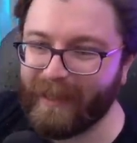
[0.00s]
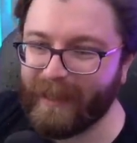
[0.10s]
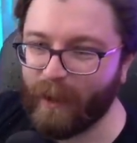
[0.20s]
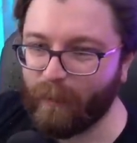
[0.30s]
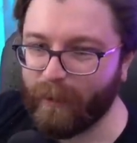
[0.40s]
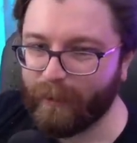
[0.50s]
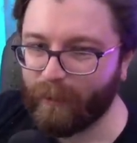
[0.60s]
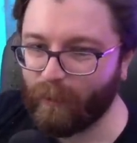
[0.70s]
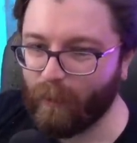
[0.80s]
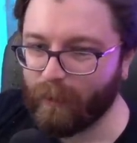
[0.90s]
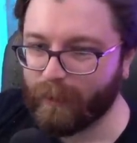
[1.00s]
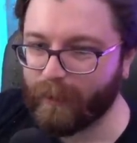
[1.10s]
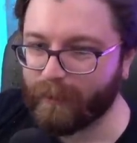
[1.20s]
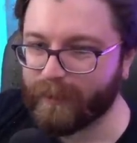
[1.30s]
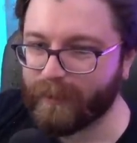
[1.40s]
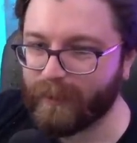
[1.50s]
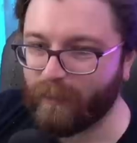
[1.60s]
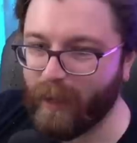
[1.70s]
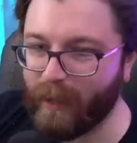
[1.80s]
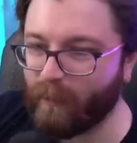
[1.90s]
Yeah, where are the war goats?
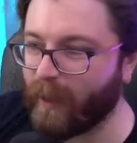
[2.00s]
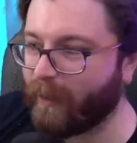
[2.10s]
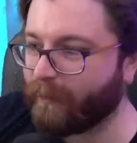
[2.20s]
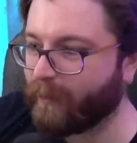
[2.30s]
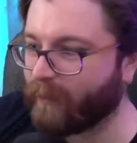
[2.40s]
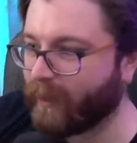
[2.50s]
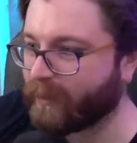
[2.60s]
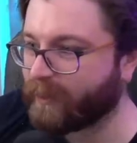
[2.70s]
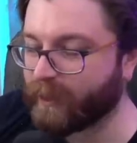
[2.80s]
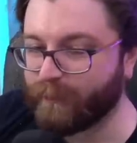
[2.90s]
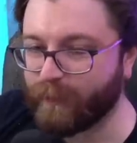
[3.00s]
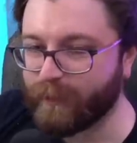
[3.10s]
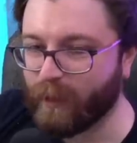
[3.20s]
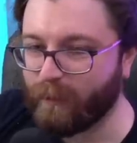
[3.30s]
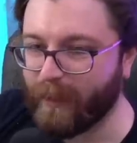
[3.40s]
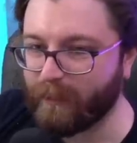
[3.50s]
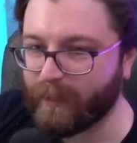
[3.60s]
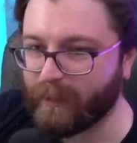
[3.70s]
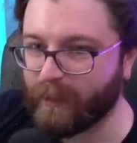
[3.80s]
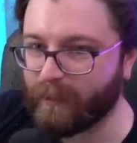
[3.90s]
Why aren't there like 6 foot tall
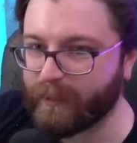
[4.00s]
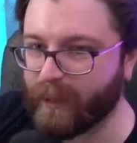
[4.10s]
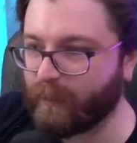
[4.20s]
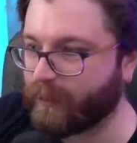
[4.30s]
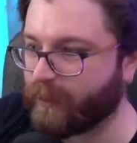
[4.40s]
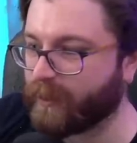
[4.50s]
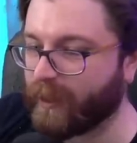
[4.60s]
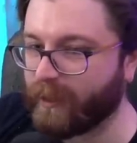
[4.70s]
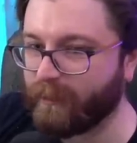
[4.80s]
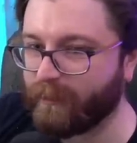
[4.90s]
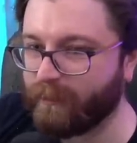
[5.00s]
mountain goats that would just like